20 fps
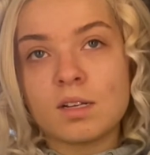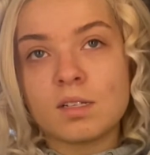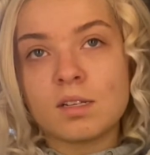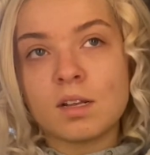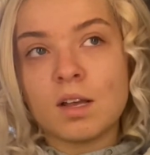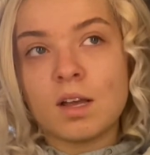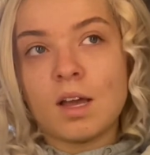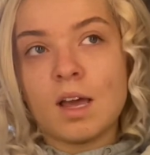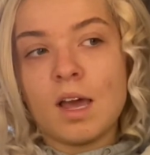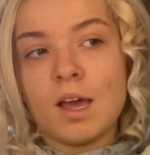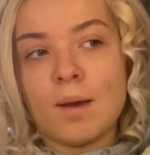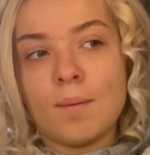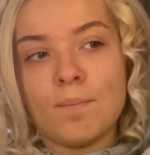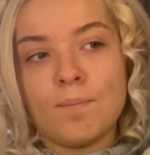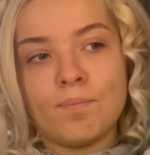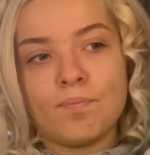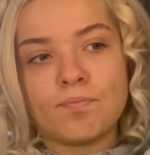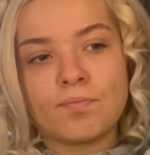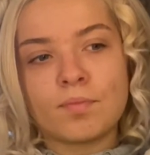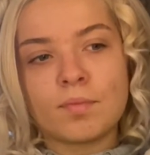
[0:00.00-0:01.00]

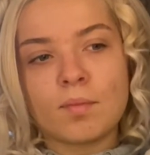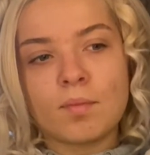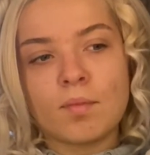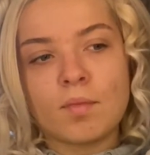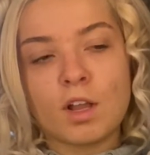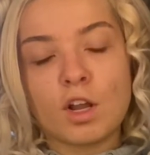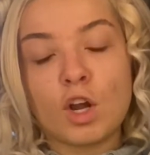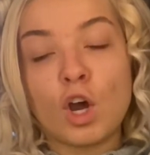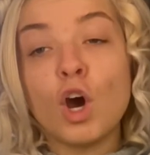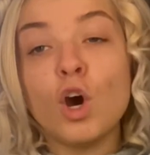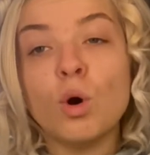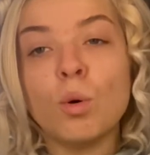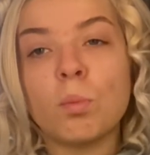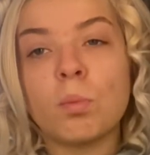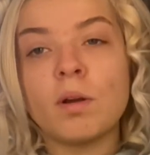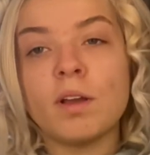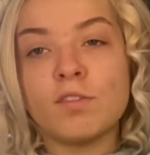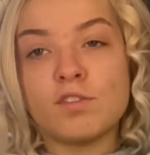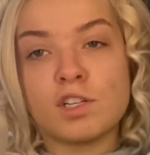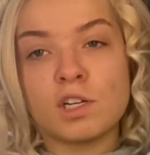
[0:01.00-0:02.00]
um, cope
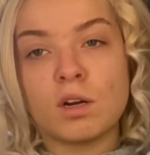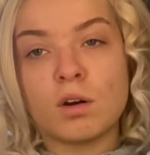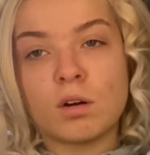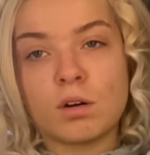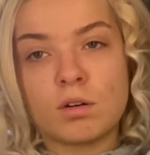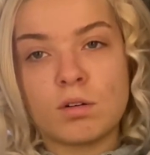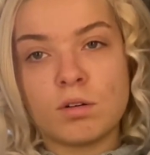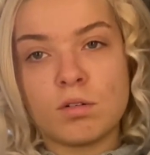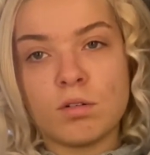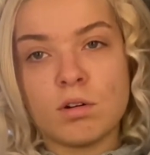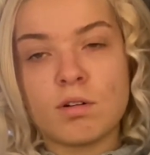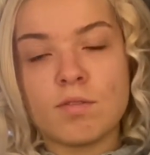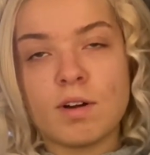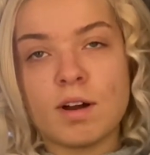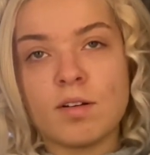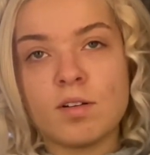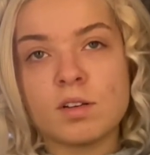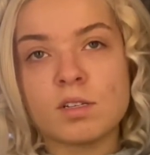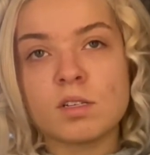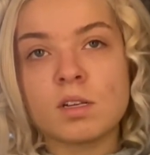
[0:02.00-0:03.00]
if she got
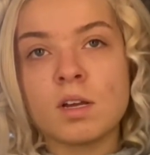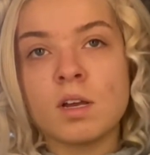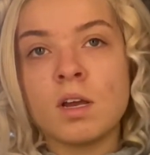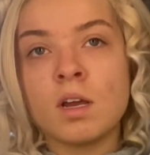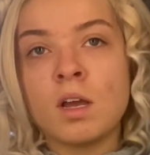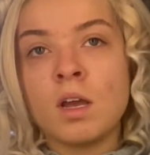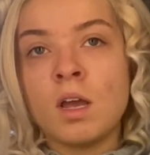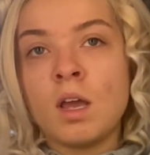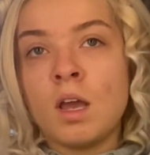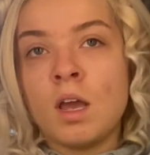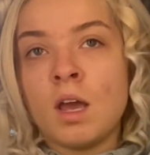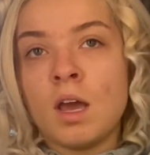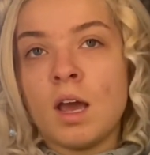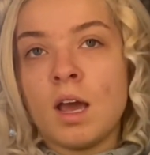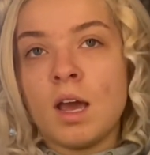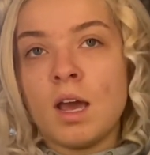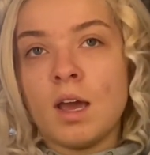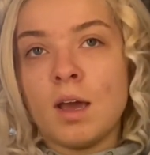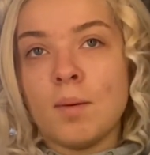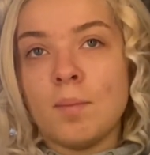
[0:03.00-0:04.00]
coronavirus
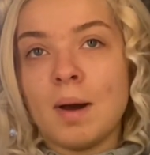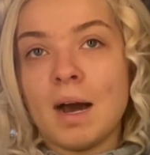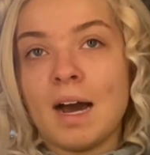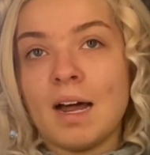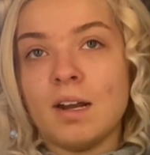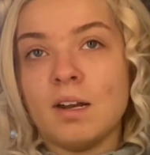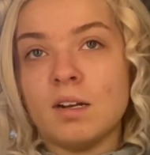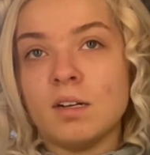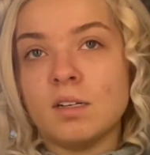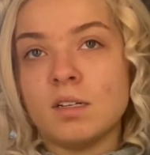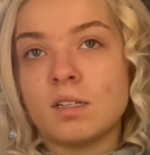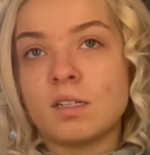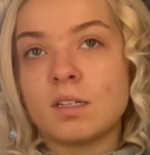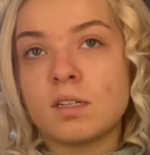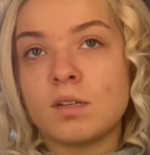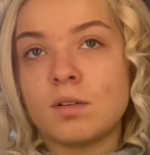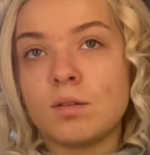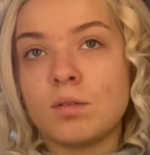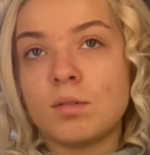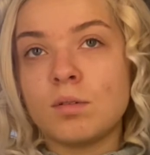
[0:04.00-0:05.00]
um, and
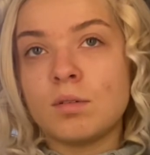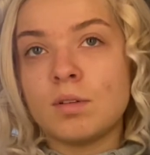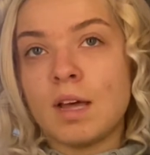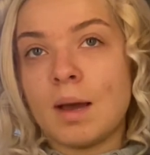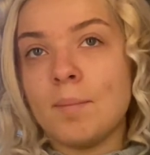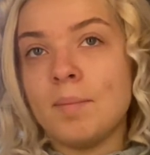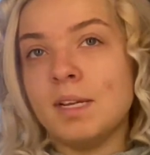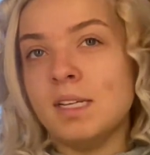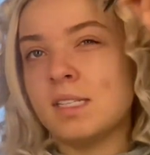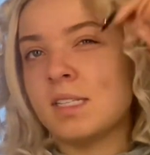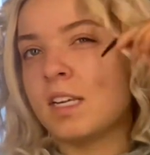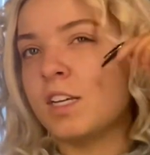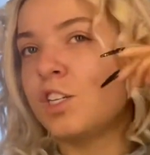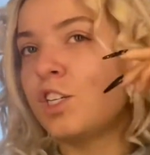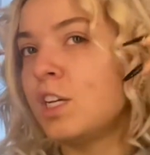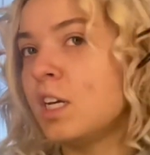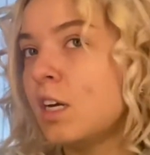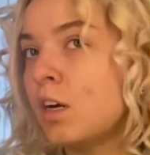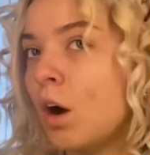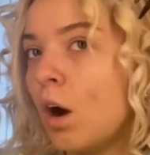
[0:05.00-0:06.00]
that means that
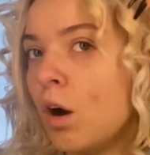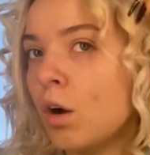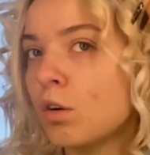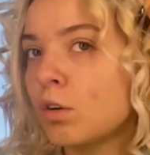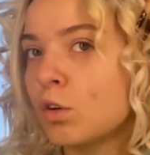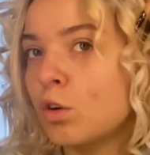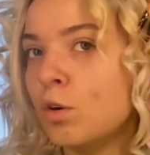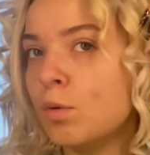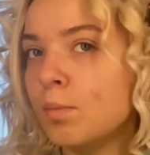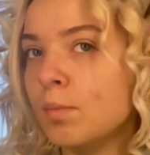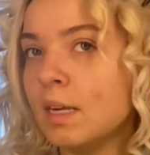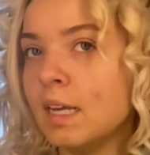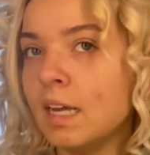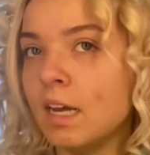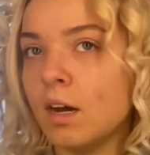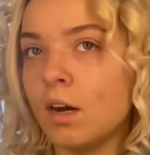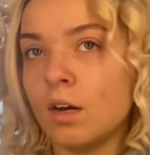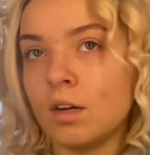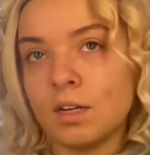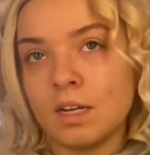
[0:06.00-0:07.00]
she can't come
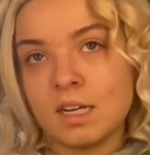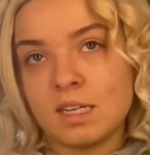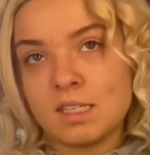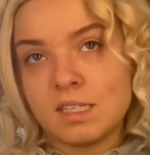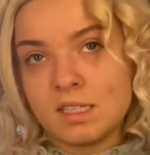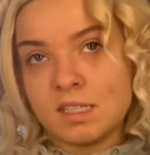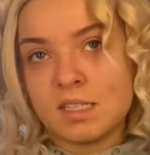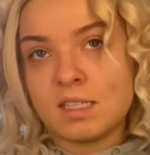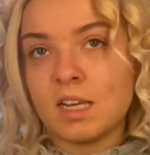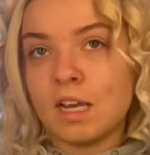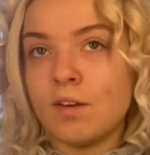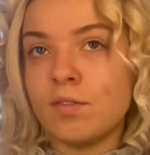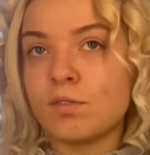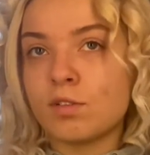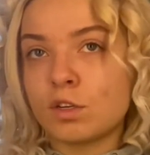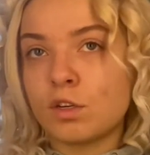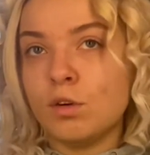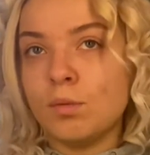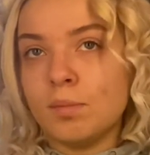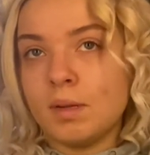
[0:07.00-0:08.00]
here unless it's safe to
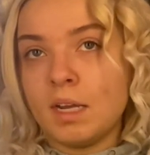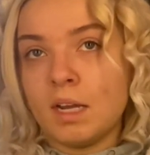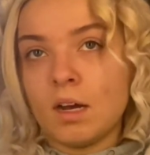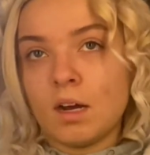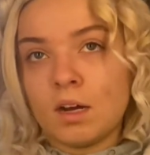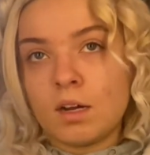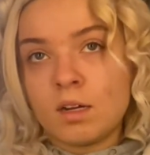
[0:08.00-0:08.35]
come here